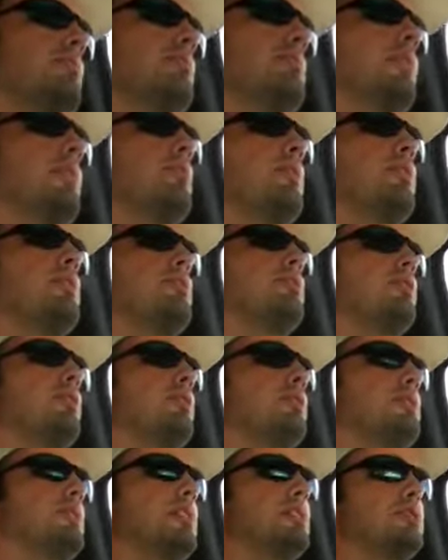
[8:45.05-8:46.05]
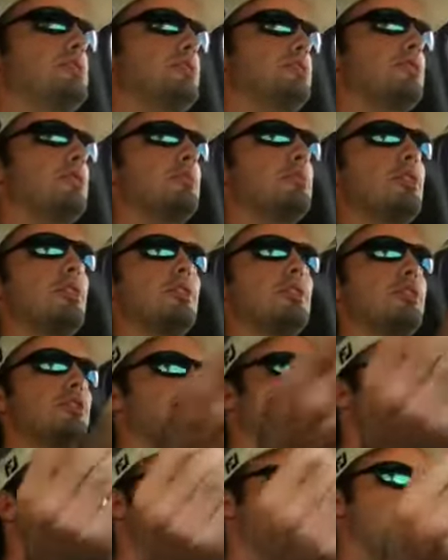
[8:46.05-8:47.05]
But anyway, so he teaches them, he
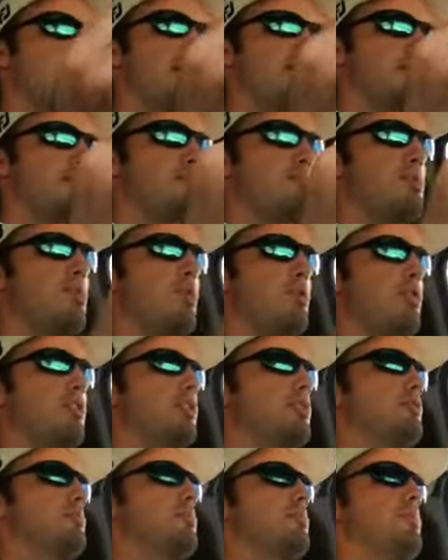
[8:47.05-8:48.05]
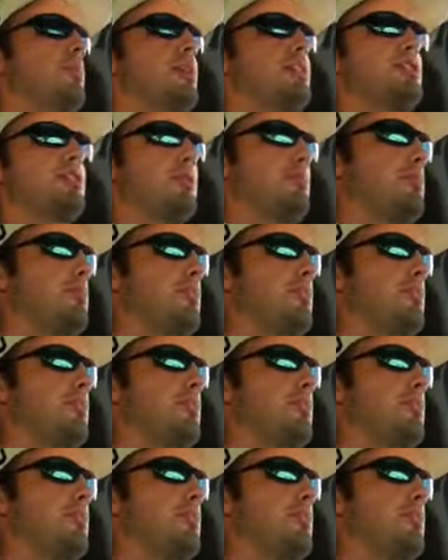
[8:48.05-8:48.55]
uses his laser pointer, brings up